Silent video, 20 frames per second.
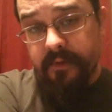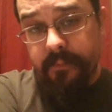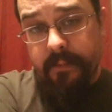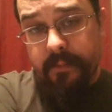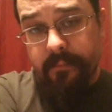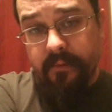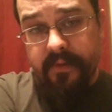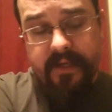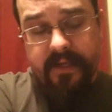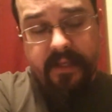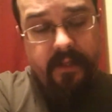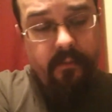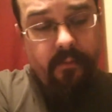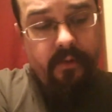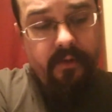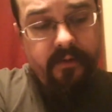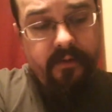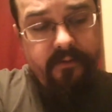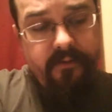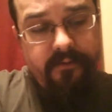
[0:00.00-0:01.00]
the people that he
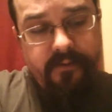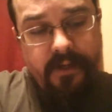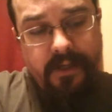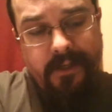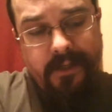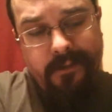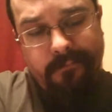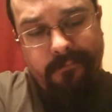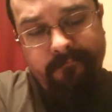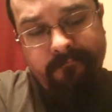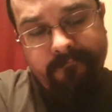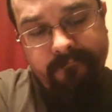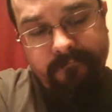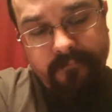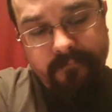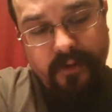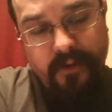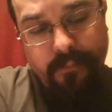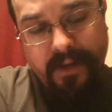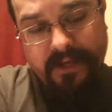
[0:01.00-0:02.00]
was
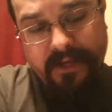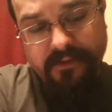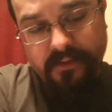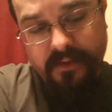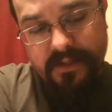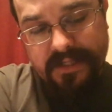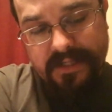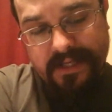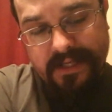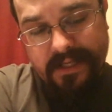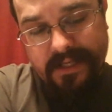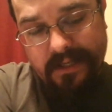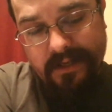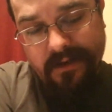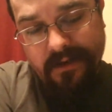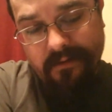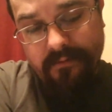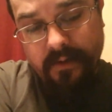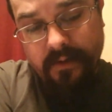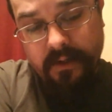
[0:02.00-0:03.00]
the patron deity
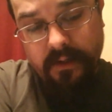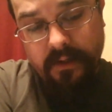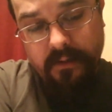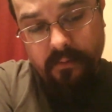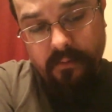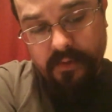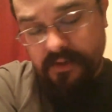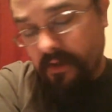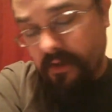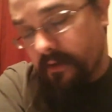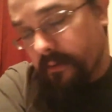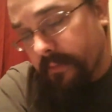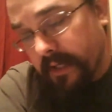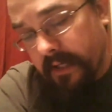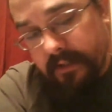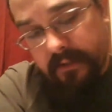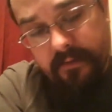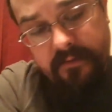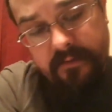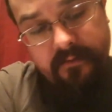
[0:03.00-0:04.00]
of, which are the
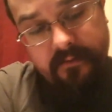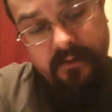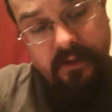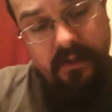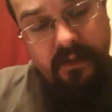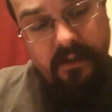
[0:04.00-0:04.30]
Backlands,